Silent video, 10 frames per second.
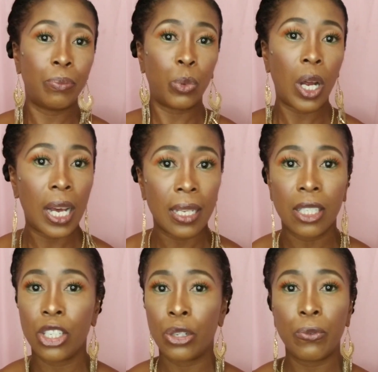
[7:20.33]

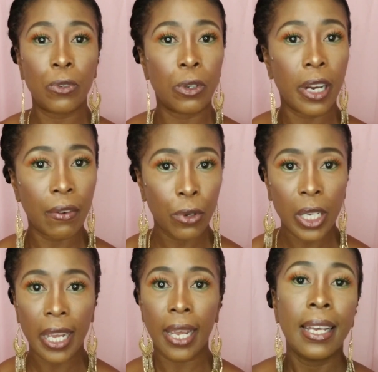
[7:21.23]
bras, you know, for every
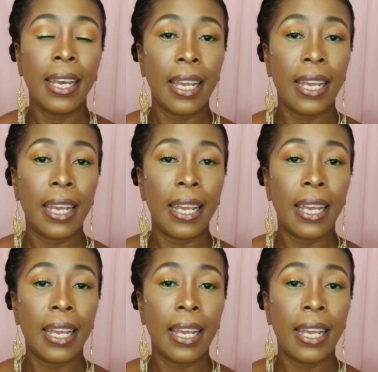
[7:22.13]
day.